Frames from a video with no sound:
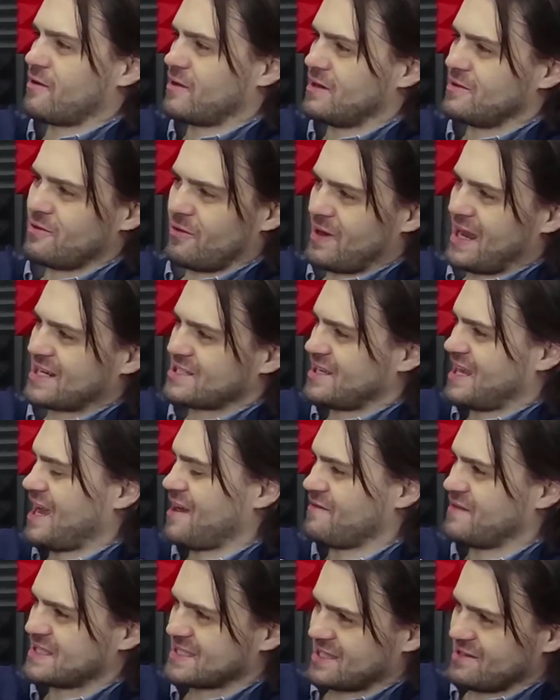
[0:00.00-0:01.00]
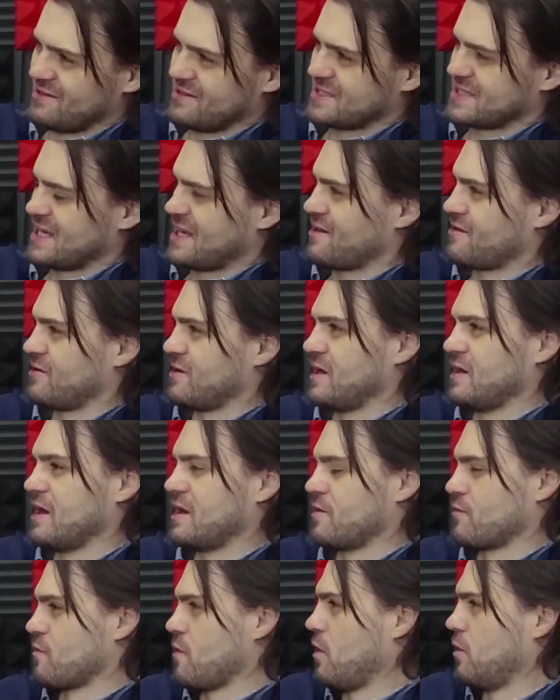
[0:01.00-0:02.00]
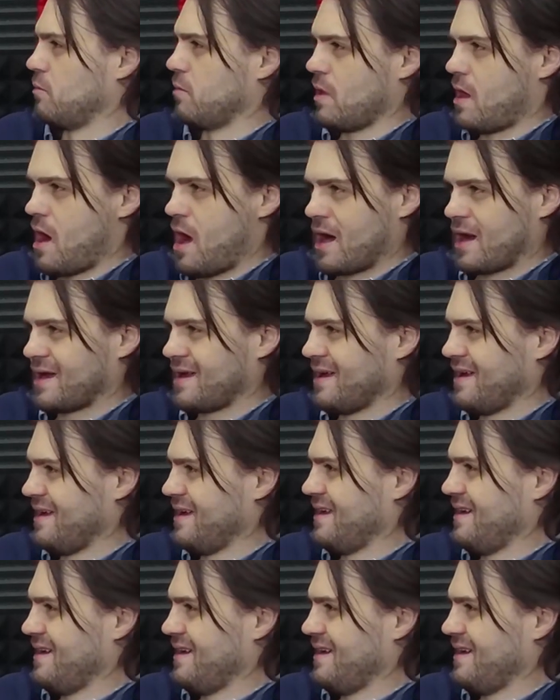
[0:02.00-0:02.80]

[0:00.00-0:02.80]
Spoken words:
or you don't actually have the skill set, or you hit a roadblock.